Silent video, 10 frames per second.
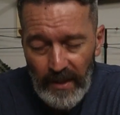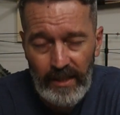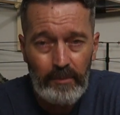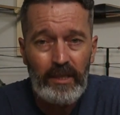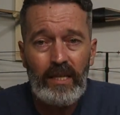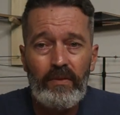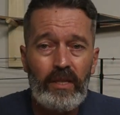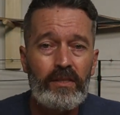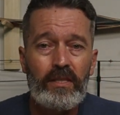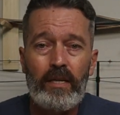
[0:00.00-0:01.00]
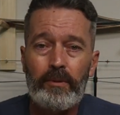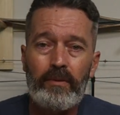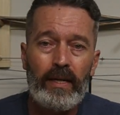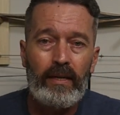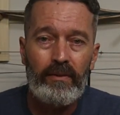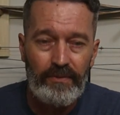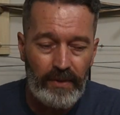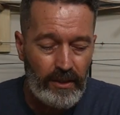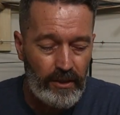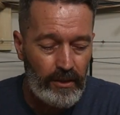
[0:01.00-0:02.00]
Now, let me give you an example of how to
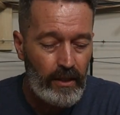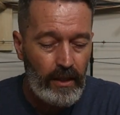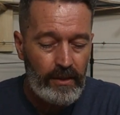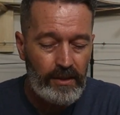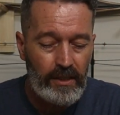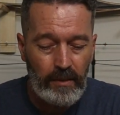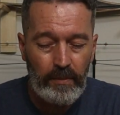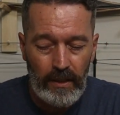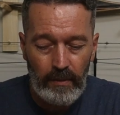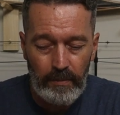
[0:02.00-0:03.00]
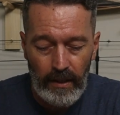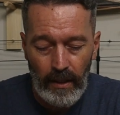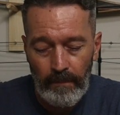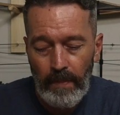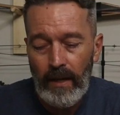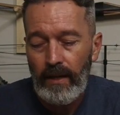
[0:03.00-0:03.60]
figure GPP.